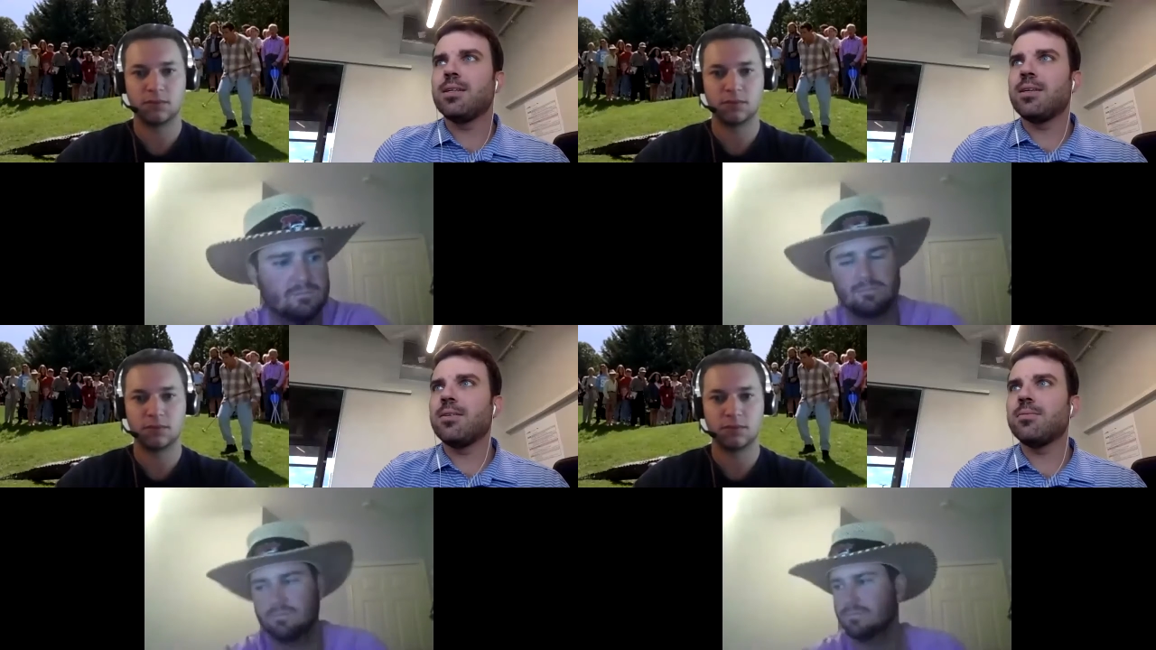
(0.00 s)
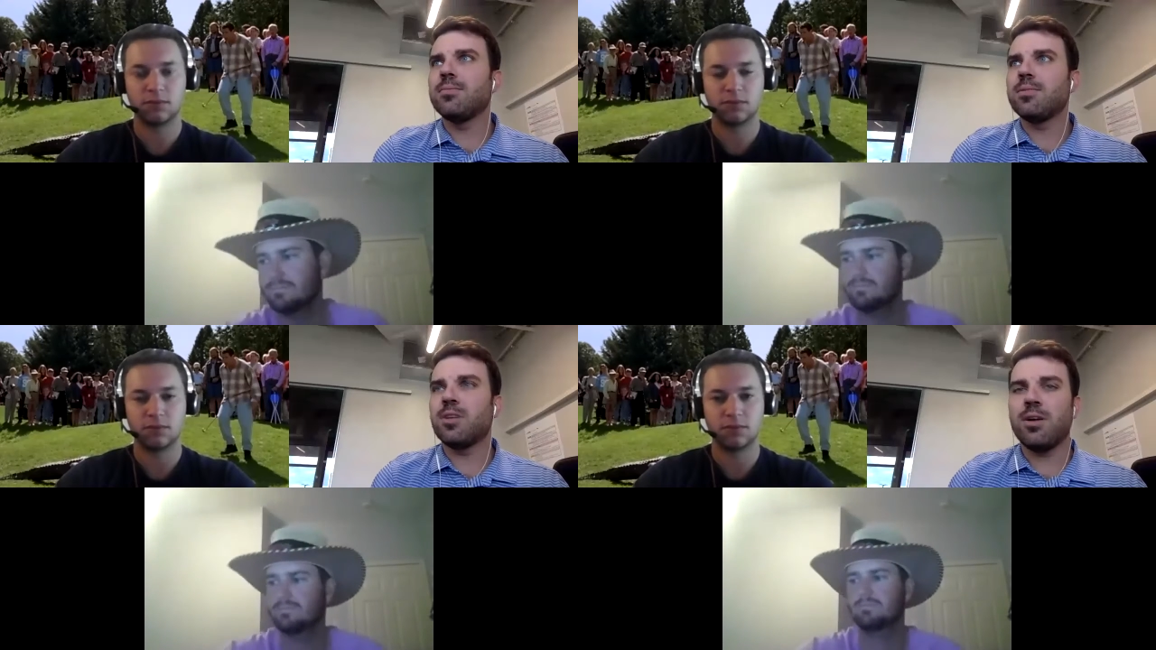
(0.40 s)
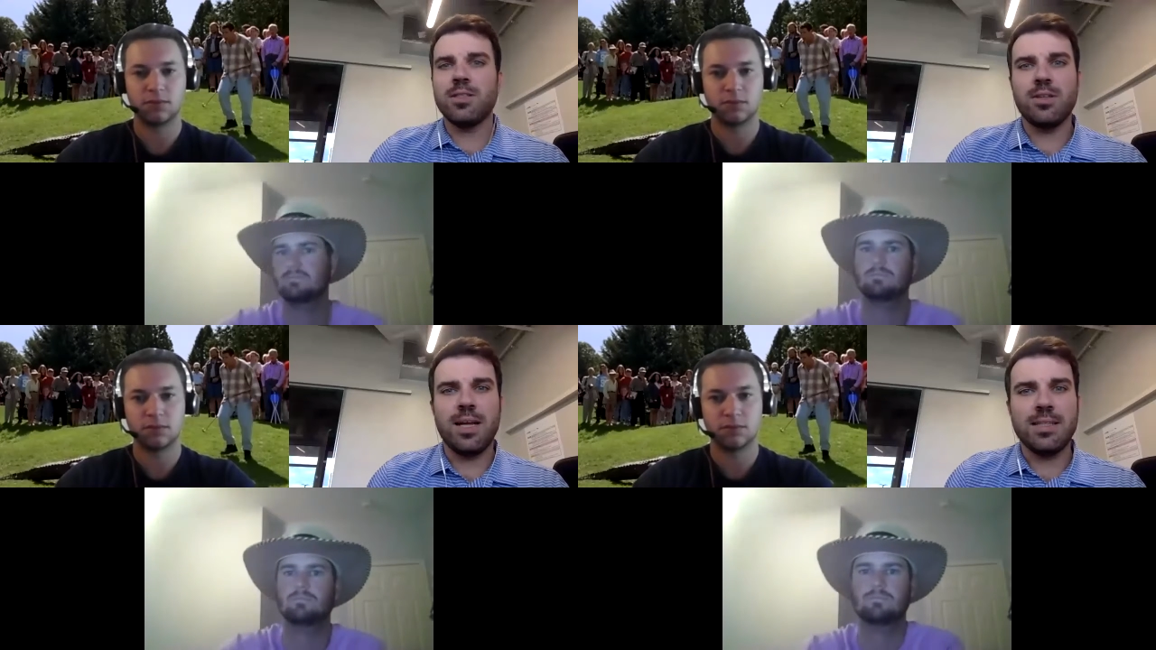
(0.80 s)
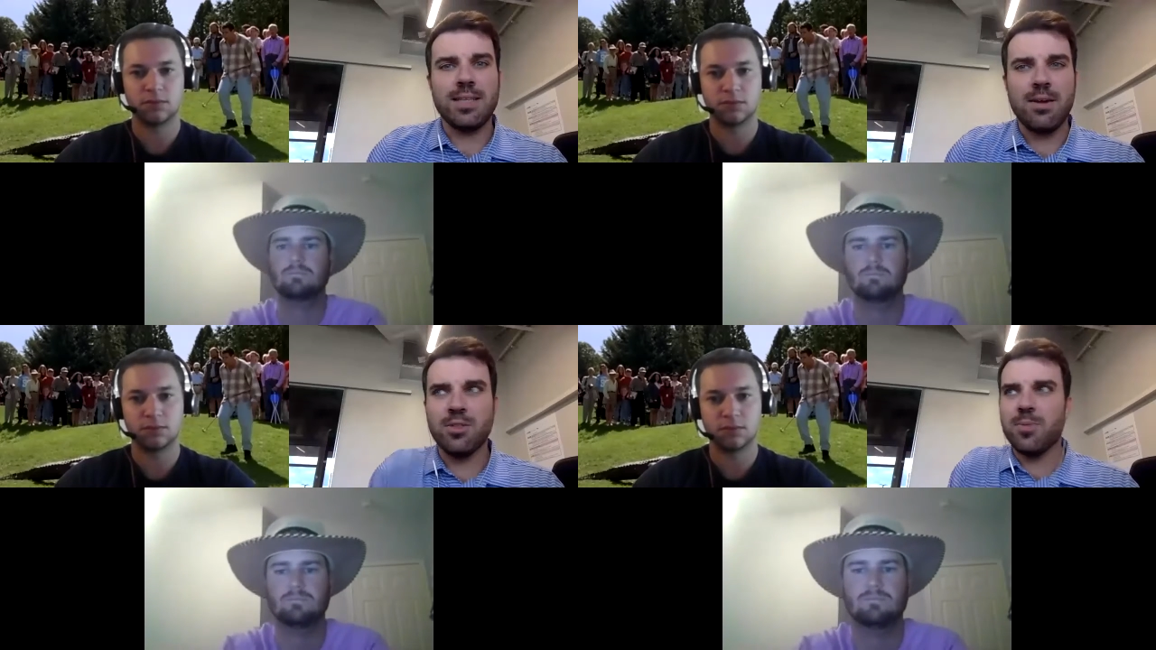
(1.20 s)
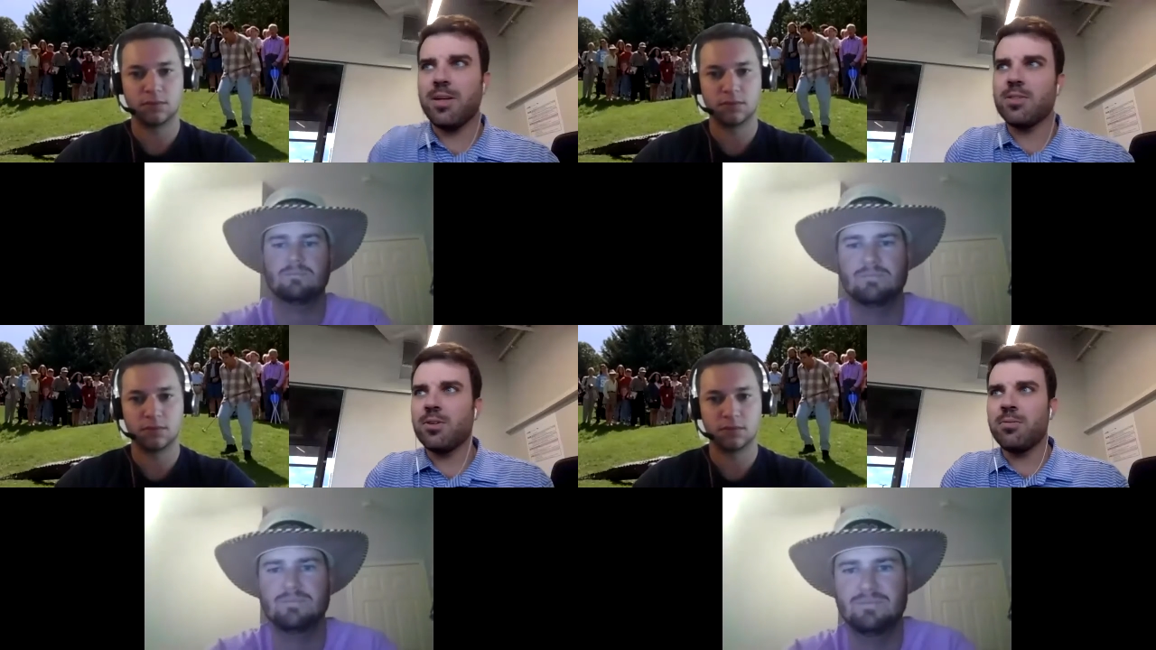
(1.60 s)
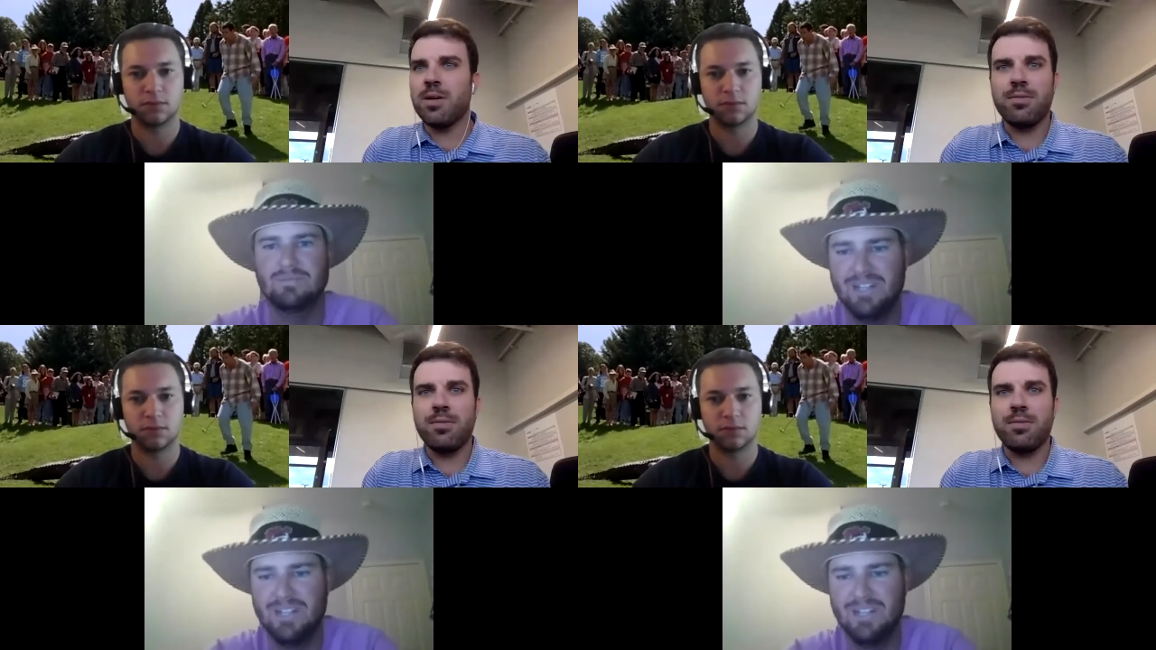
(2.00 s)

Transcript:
Speaker 1: You know, sorry to that title sponsor, whatever